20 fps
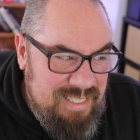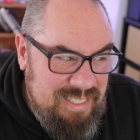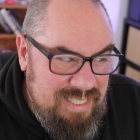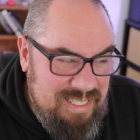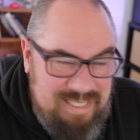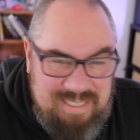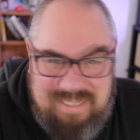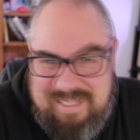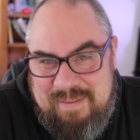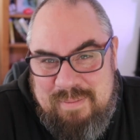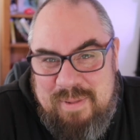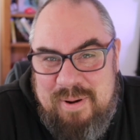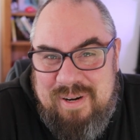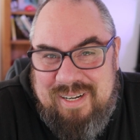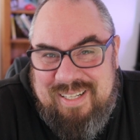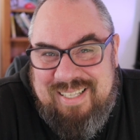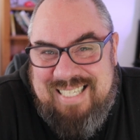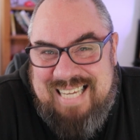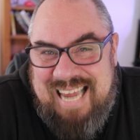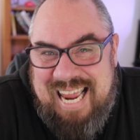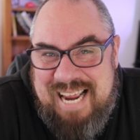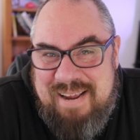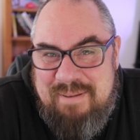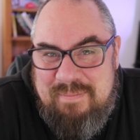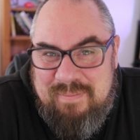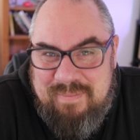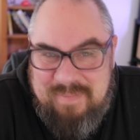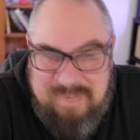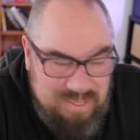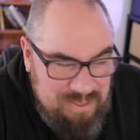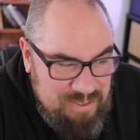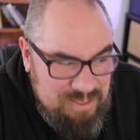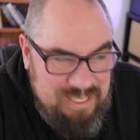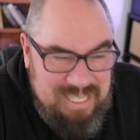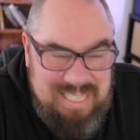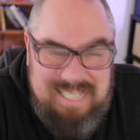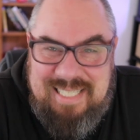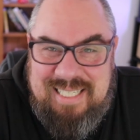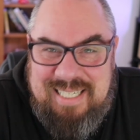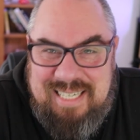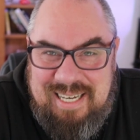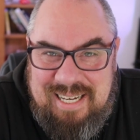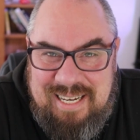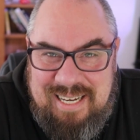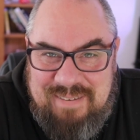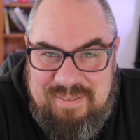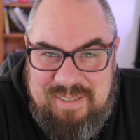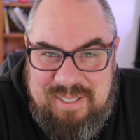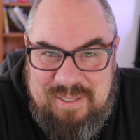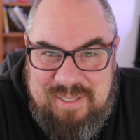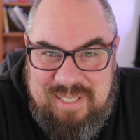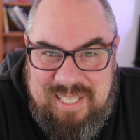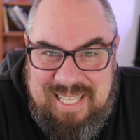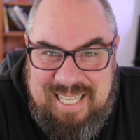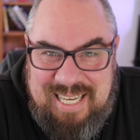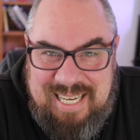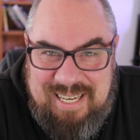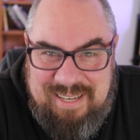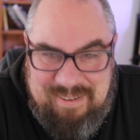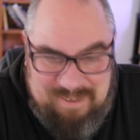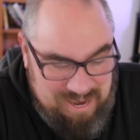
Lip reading: because the amount of time that goes into a video like that,